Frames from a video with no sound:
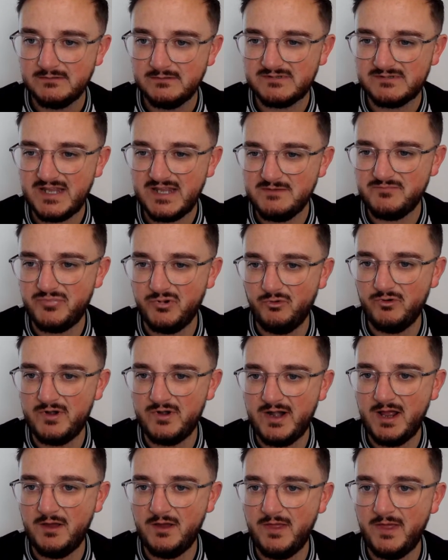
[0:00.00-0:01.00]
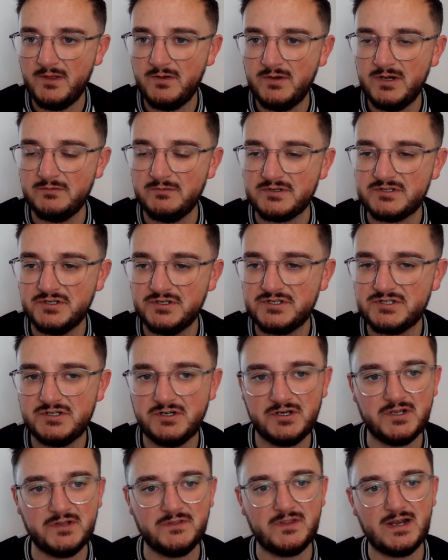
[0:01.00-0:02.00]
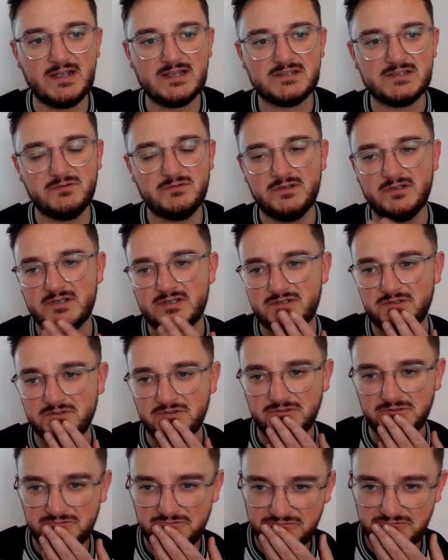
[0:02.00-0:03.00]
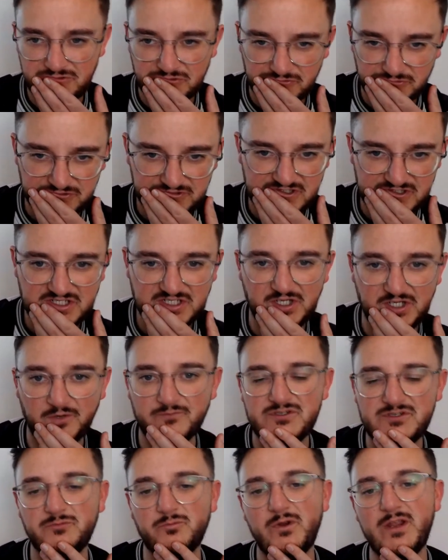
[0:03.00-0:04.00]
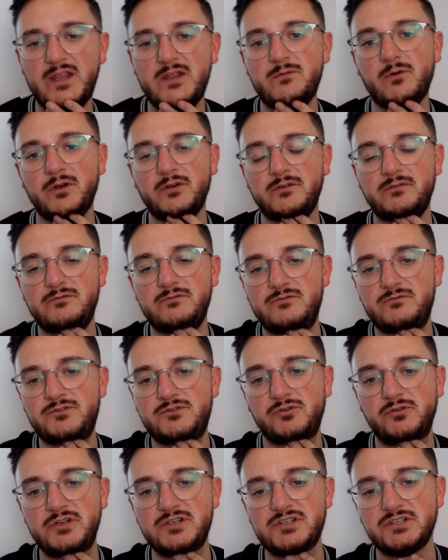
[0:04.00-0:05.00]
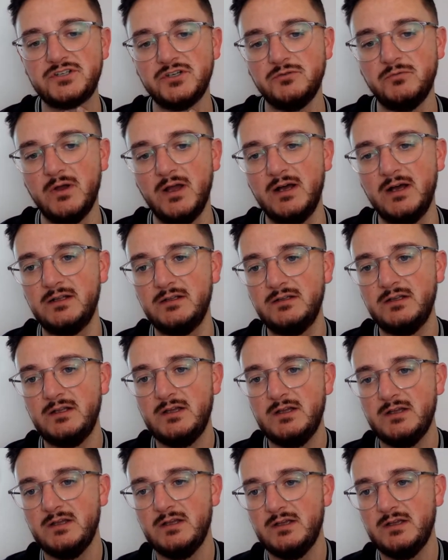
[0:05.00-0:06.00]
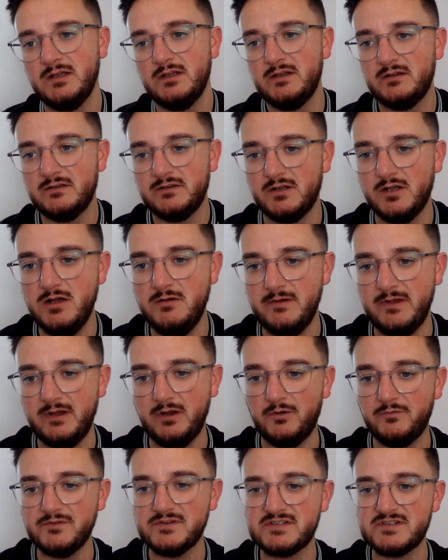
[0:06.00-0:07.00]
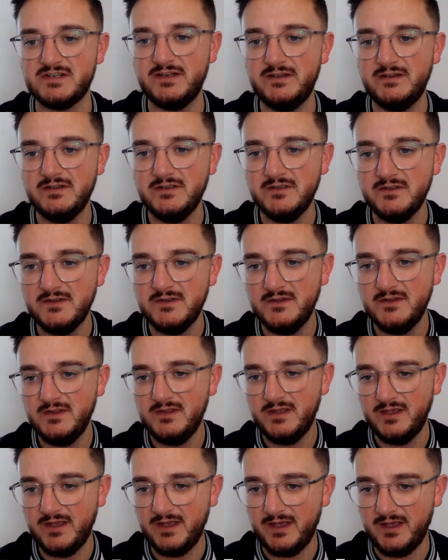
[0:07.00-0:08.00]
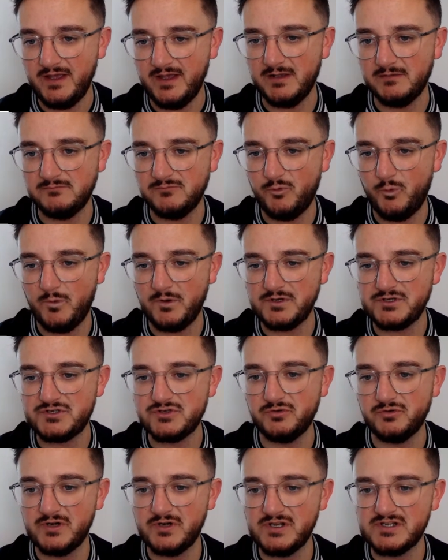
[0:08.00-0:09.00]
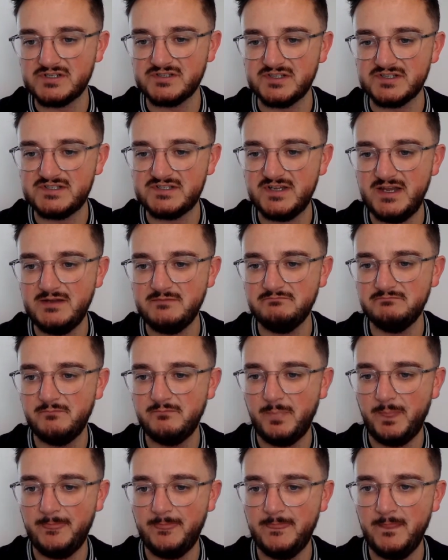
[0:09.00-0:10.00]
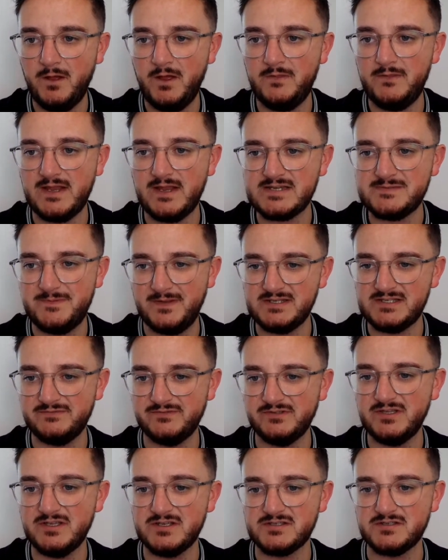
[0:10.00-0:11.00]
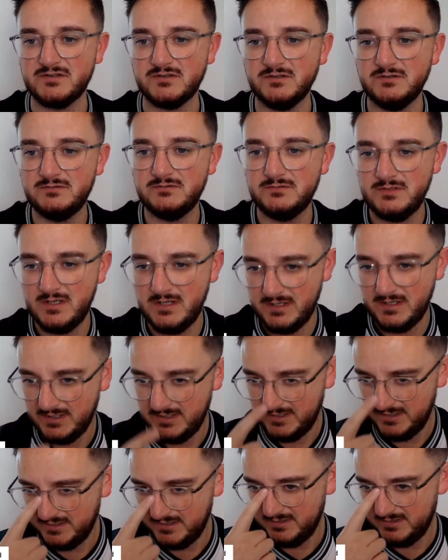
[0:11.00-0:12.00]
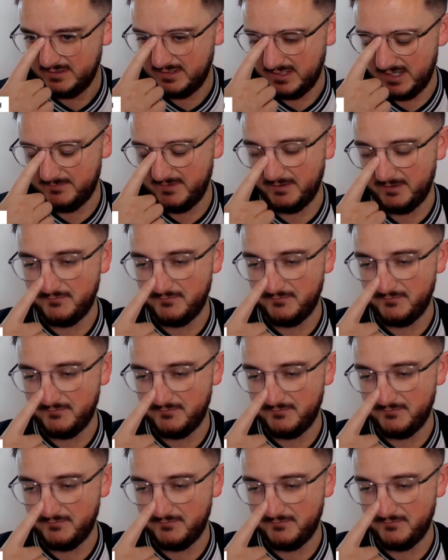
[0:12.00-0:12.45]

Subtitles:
It's getting boring now. The only we touched on it in the last one. So Northeast, and obviously we want Geordie to do well. You know what I mean? Obviously, we want Geordie's in the team. Not at the expense of others, though. You know what I mean?